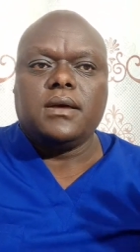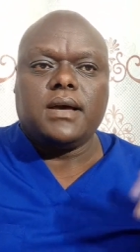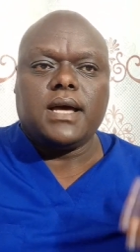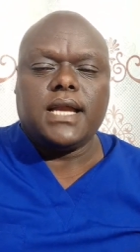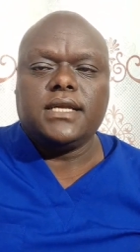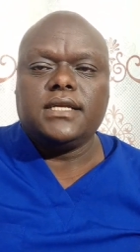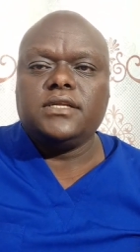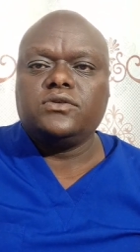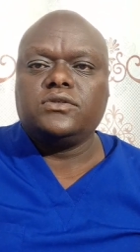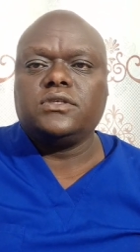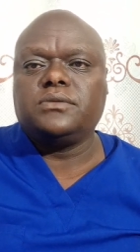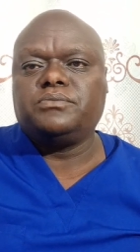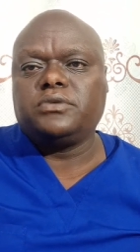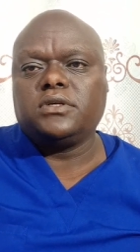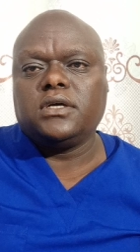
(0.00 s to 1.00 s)
and due to
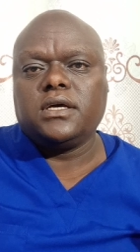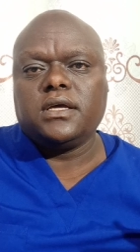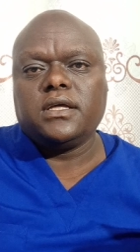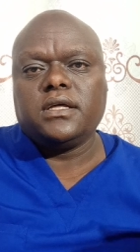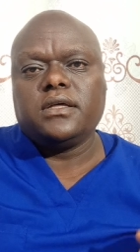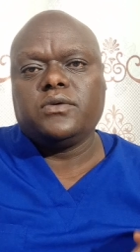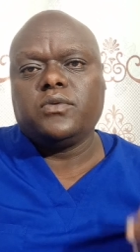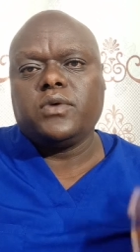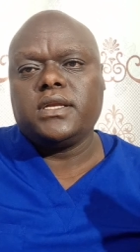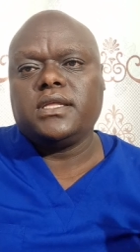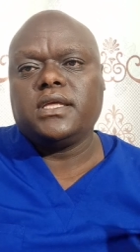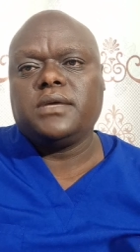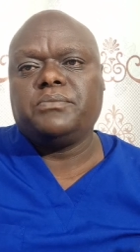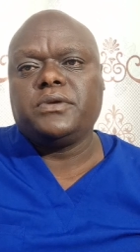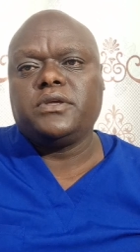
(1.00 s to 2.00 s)
uh, when
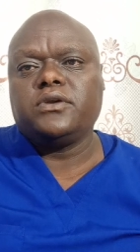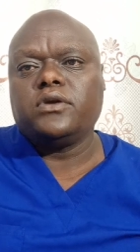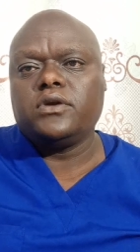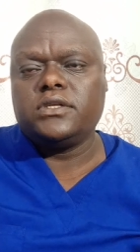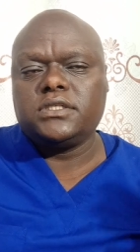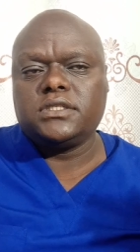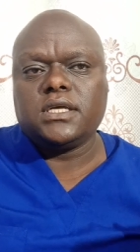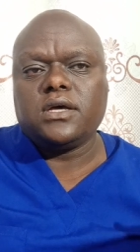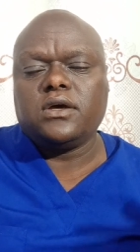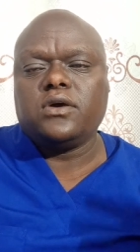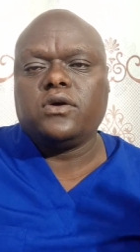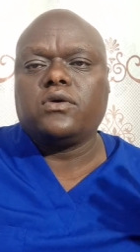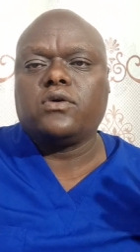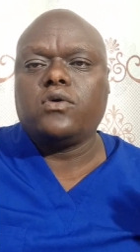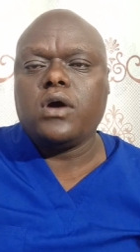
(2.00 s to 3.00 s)
the periods uh,
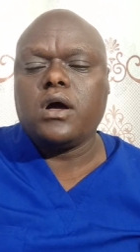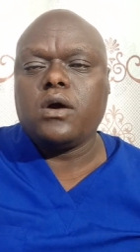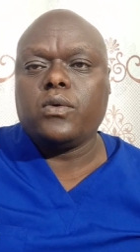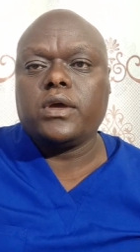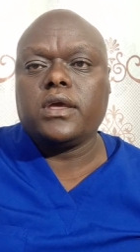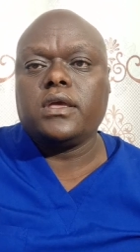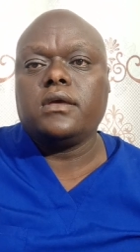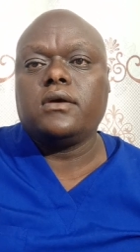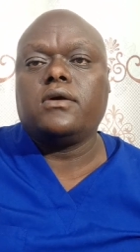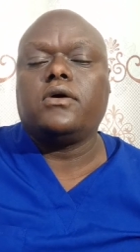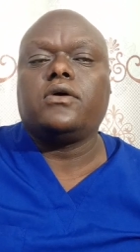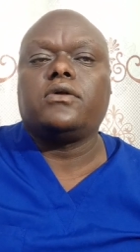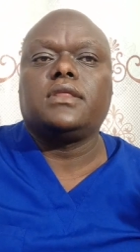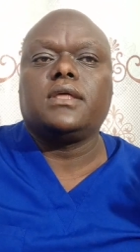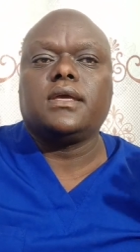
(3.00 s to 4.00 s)
go away
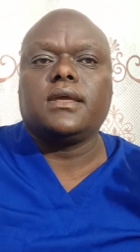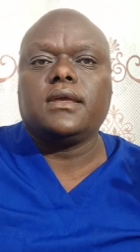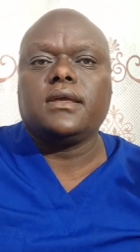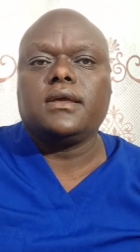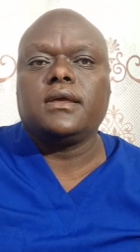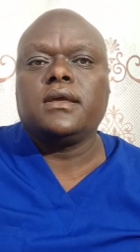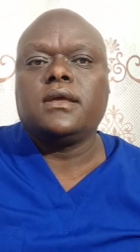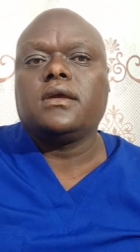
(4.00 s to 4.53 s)
or they